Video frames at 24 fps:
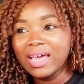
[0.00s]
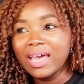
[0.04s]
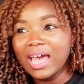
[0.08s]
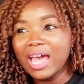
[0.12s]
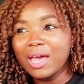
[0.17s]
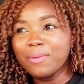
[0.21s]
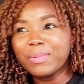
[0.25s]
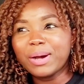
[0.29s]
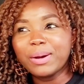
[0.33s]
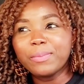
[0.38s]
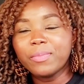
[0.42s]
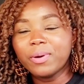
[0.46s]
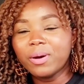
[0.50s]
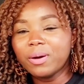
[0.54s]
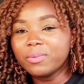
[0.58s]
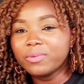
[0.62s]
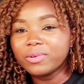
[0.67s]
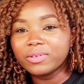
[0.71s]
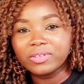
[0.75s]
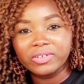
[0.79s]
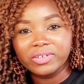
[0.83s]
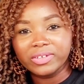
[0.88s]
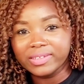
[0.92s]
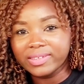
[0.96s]
and my mom
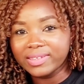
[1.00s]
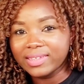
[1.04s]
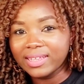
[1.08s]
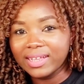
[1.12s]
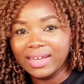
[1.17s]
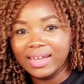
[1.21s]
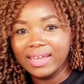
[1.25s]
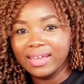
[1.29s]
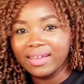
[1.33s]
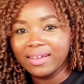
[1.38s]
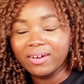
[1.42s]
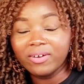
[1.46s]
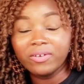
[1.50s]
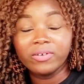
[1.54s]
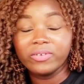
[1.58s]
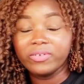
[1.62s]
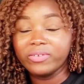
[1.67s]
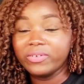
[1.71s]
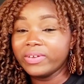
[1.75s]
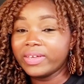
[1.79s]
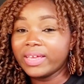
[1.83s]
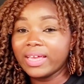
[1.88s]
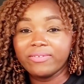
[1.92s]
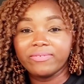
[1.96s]
was just like, oh,
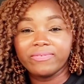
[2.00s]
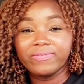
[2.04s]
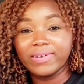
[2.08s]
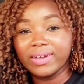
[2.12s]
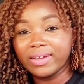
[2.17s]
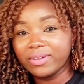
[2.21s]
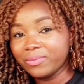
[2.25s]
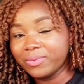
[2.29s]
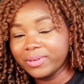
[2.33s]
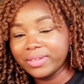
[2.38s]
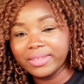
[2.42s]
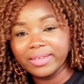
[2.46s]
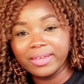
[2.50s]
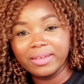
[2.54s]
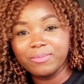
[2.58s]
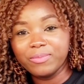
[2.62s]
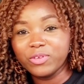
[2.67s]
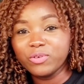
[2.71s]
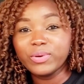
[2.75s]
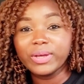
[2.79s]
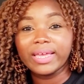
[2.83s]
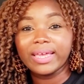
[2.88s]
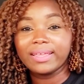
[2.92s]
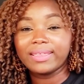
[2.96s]
you can fight with them,
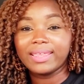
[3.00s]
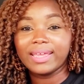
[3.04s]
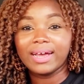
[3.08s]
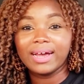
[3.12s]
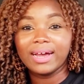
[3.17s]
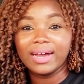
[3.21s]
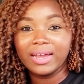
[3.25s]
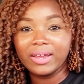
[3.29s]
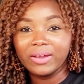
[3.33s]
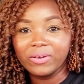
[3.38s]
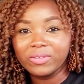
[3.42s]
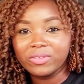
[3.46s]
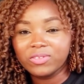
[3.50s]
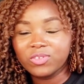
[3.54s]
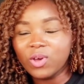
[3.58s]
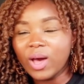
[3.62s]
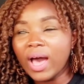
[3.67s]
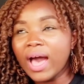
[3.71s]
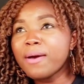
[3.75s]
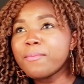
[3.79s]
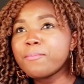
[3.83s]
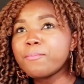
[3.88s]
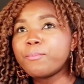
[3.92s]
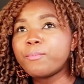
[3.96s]
you will get tired. So
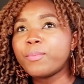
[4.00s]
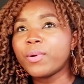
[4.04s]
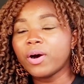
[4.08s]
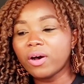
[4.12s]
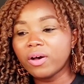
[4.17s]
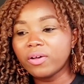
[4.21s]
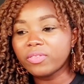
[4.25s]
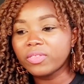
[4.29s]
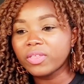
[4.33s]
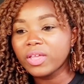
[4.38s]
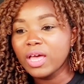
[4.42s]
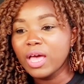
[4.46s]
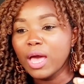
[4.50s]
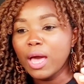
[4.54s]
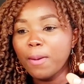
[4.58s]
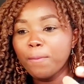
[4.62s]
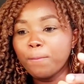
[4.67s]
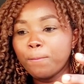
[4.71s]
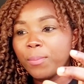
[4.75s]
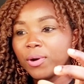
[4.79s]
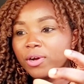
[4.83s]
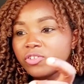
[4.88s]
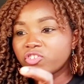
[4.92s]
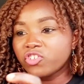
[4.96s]
I bought a
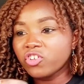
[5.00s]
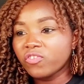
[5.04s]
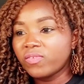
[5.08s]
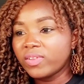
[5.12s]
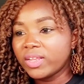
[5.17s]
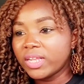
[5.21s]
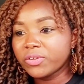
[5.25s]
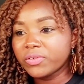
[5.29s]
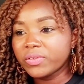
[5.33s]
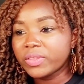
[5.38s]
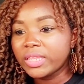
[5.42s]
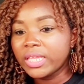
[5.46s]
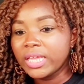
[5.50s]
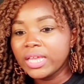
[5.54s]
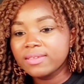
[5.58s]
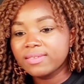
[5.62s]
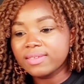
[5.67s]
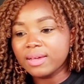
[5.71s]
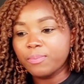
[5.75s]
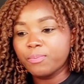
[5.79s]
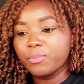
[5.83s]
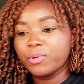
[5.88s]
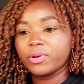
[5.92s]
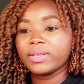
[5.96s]
bunch of little things,
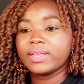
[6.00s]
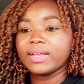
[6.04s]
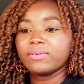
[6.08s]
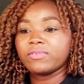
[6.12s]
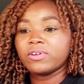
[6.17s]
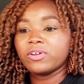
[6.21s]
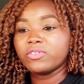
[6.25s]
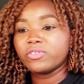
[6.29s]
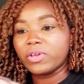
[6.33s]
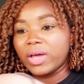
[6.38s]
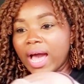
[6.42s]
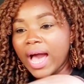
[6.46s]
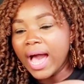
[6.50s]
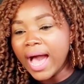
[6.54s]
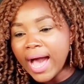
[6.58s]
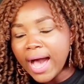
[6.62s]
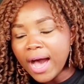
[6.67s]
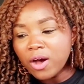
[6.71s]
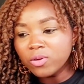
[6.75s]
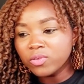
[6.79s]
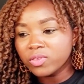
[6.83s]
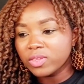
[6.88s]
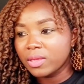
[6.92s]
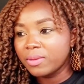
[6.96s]
I put it around the
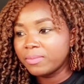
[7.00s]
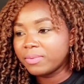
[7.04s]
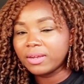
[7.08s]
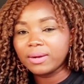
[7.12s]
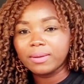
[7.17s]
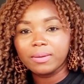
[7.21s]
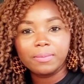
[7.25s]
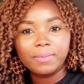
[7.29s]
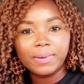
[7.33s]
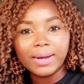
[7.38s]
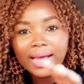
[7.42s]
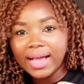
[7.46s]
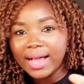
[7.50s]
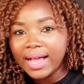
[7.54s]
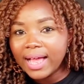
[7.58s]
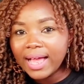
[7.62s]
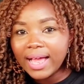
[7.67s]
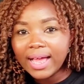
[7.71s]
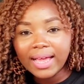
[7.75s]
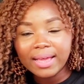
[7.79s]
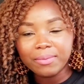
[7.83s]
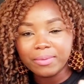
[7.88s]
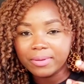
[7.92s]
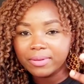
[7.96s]
house and blah
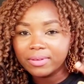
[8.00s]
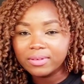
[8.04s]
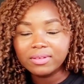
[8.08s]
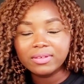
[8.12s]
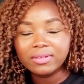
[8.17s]
blah blah.